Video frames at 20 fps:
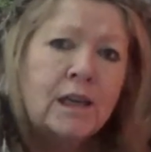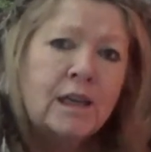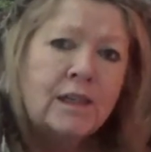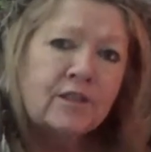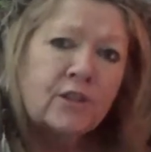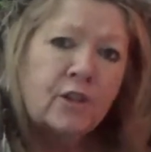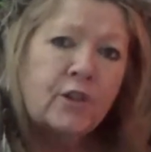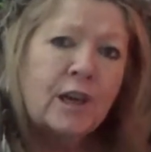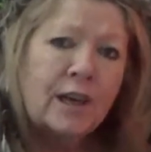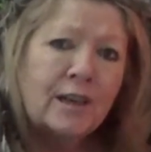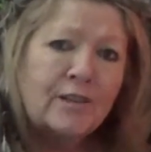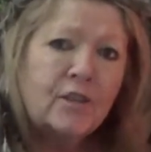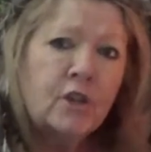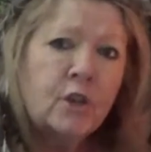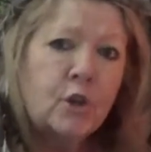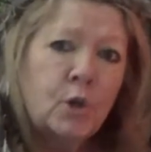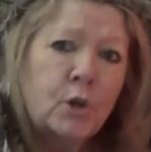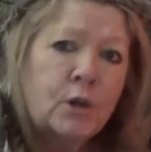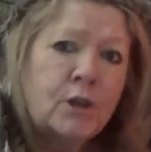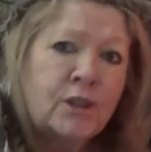So that's a
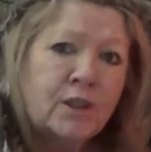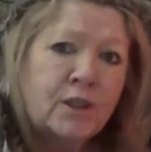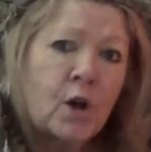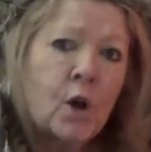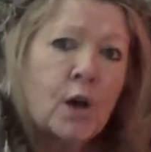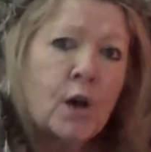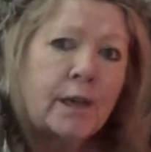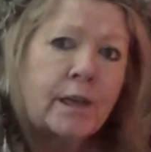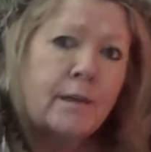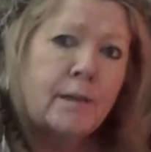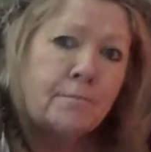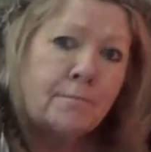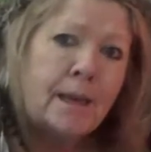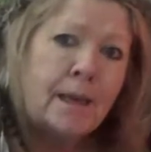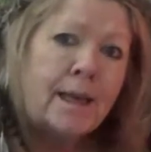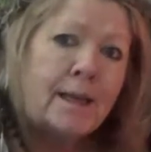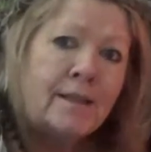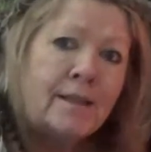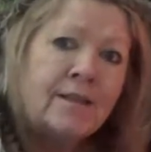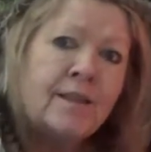good sign. It
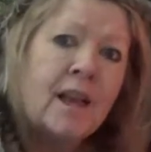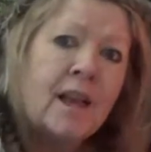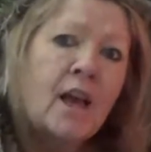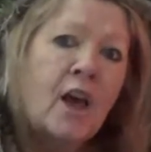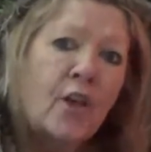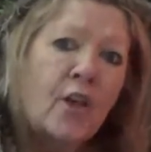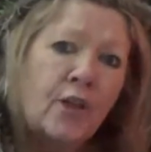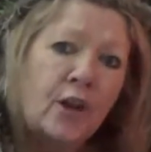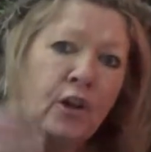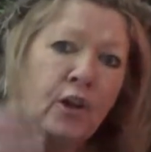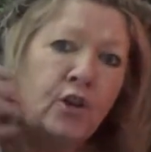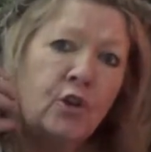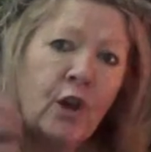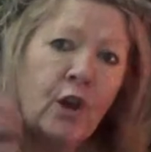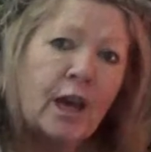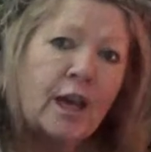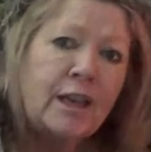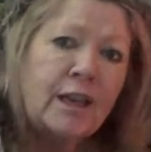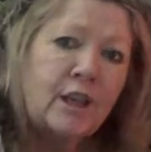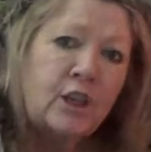means that your
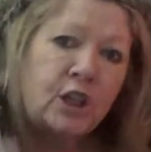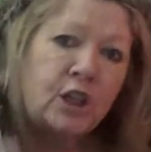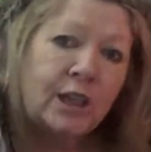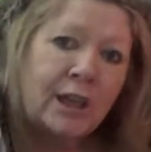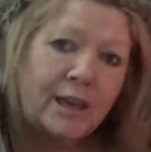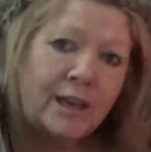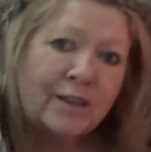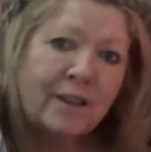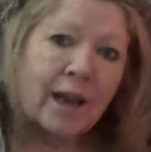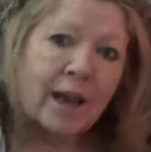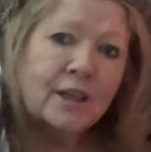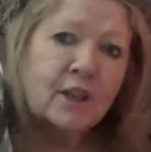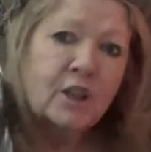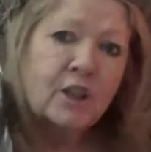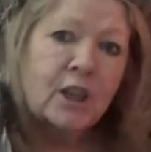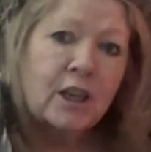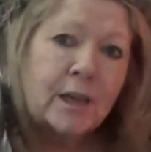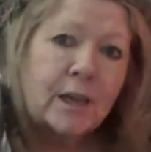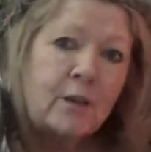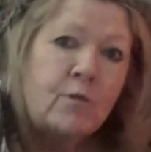energy is
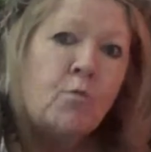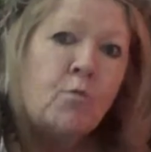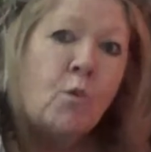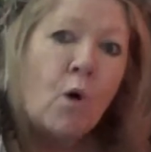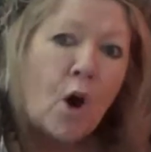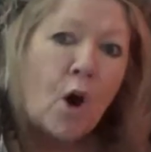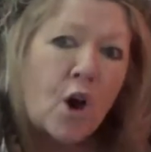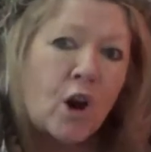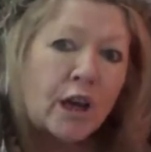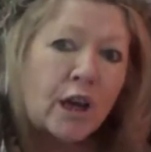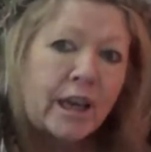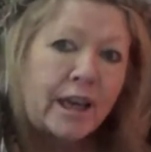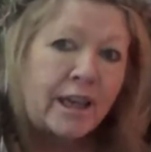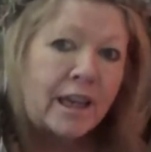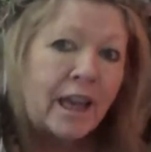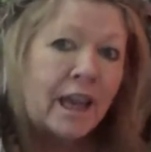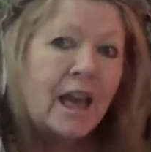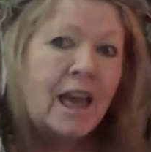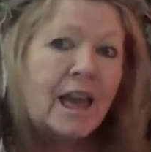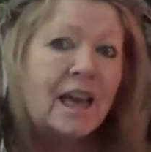actually working.